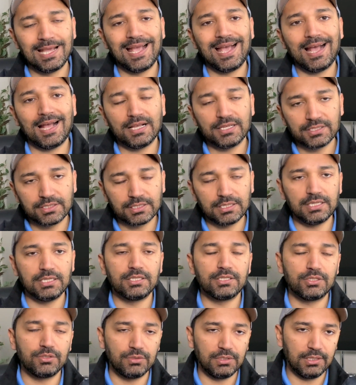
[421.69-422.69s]
us
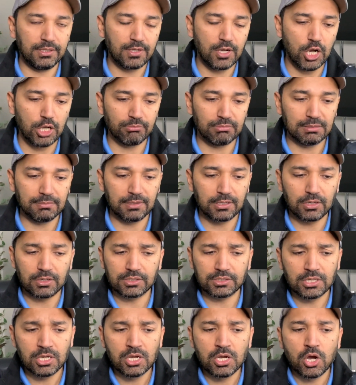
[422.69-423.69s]
into the economy,
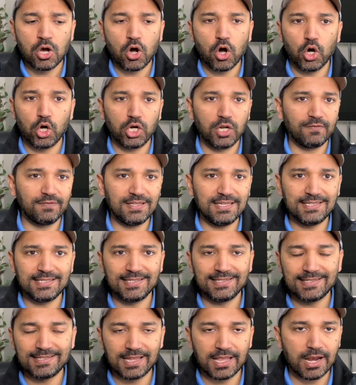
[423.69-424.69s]
because all of these
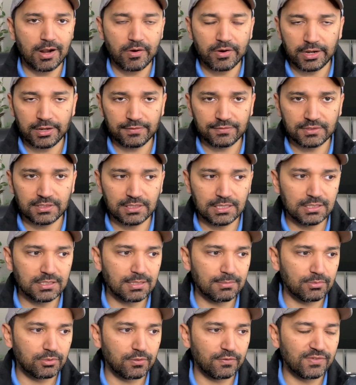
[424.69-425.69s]
narratives in
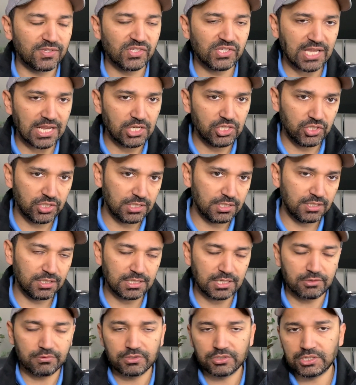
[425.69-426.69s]
terms of sanctions
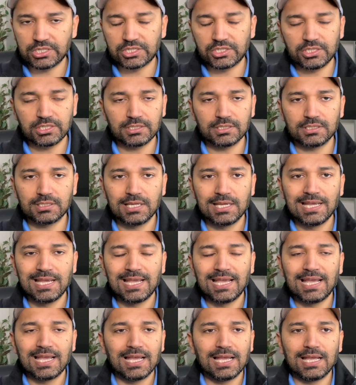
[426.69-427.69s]
and restrictions,
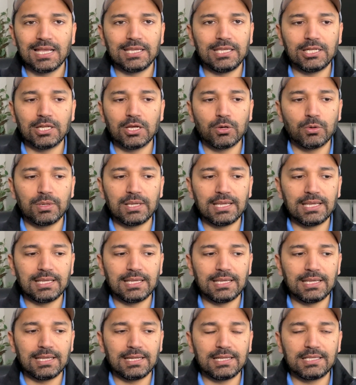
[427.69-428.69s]

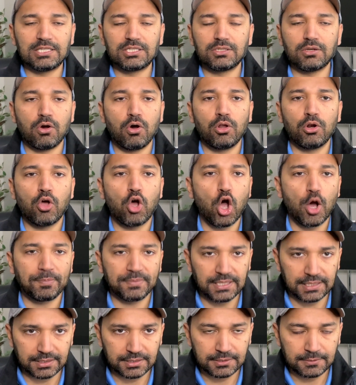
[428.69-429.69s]
it is all
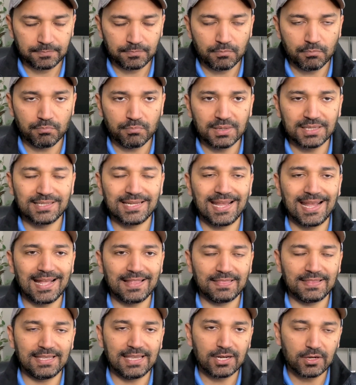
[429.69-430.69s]
optics, but
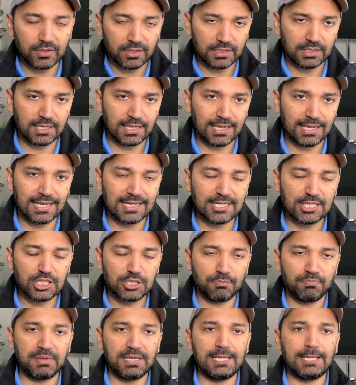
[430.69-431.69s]
at the end of the day, it is
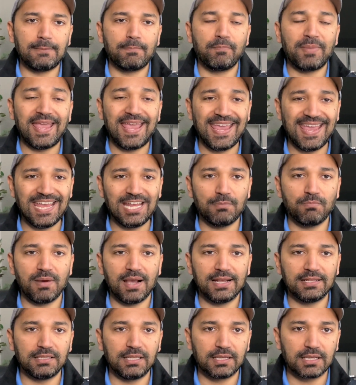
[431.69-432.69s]
being paid
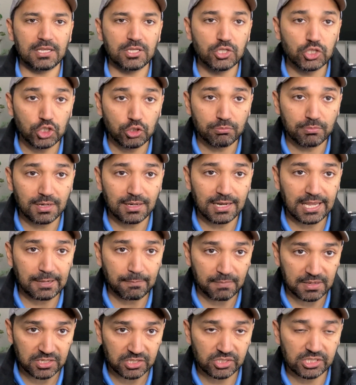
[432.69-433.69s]
by the consumer like
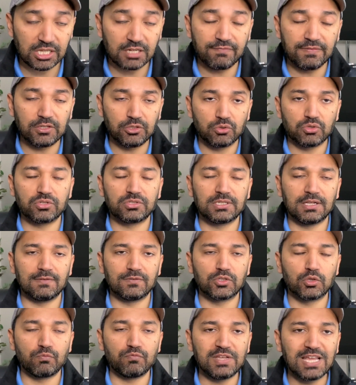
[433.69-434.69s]
myself and yourself.
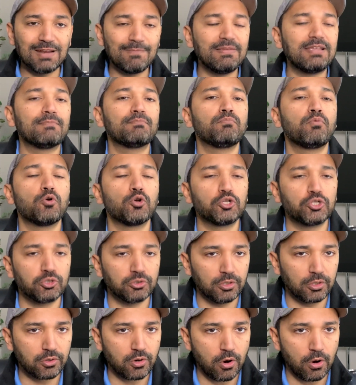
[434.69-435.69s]
So we are being pushed to
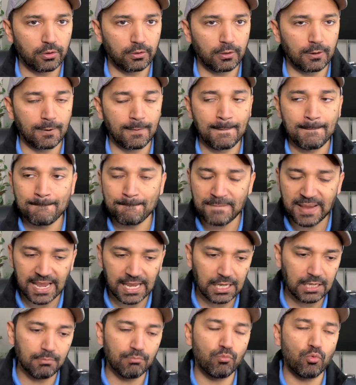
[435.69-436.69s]
the corner,
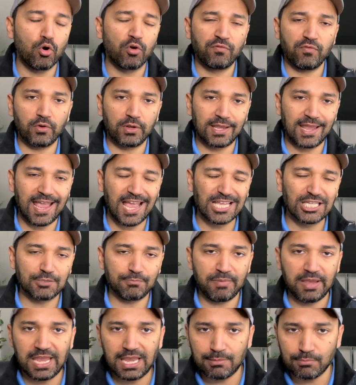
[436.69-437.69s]
paying more for gas,
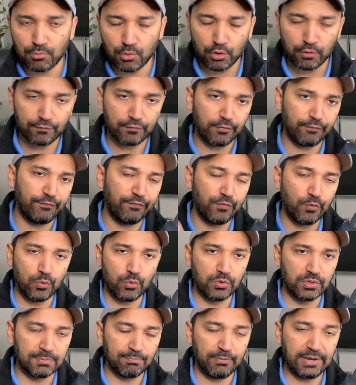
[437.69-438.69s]
paying more for
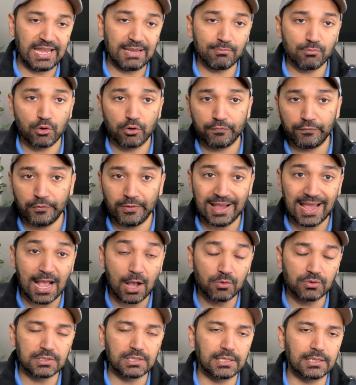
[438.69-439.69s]
food, paying more for
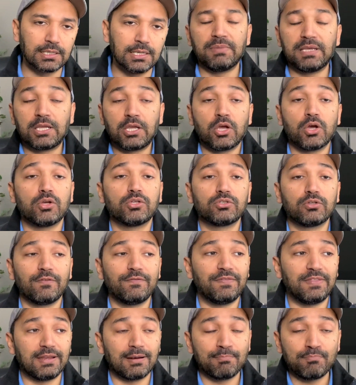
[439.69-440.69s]
housing because
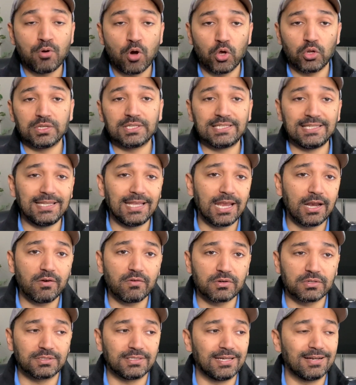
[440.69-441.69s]
of their policy
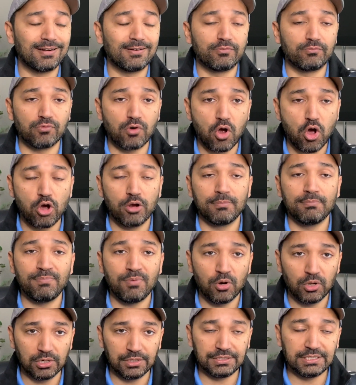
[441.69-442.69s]
errors, their wrong
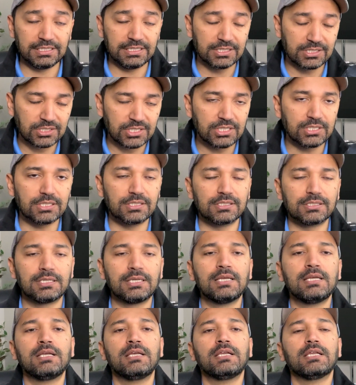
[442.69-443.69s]
policy decisions.
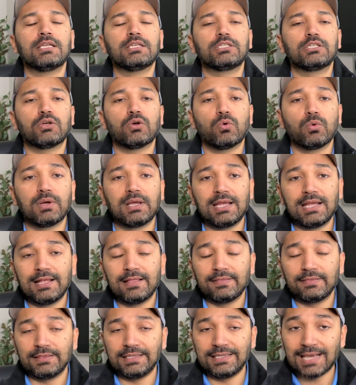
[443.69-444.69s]
So
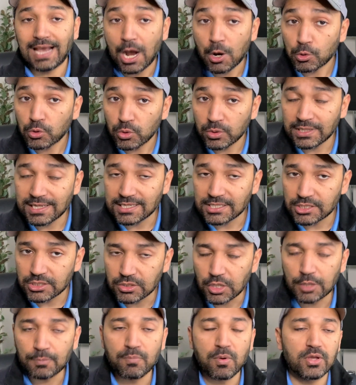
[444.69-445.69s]
the outlook is
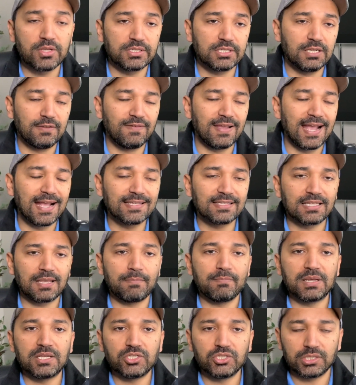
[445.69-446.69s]
not positive. As I
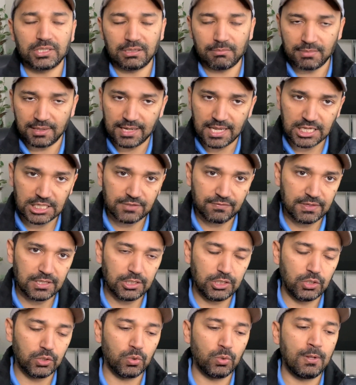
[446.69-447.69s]
mentioned in my last
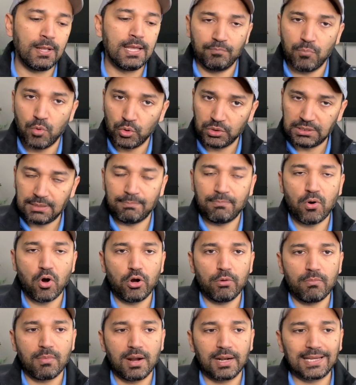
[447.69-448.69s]
video, both the
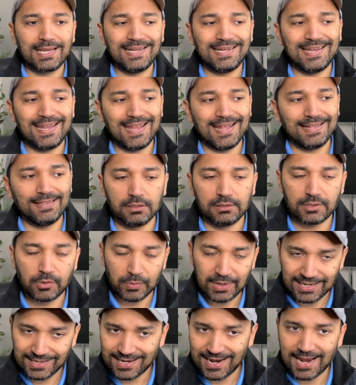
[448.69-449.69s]
bond market and the
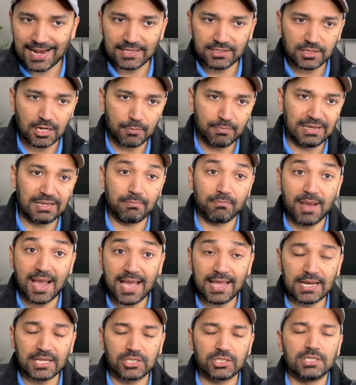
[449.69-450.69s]
rate hikes are being
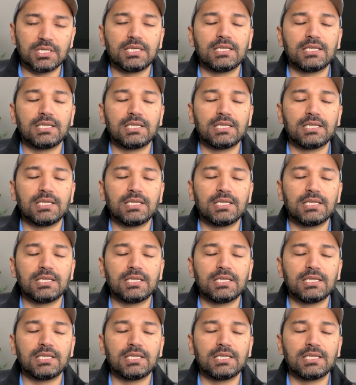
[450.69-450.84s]
managed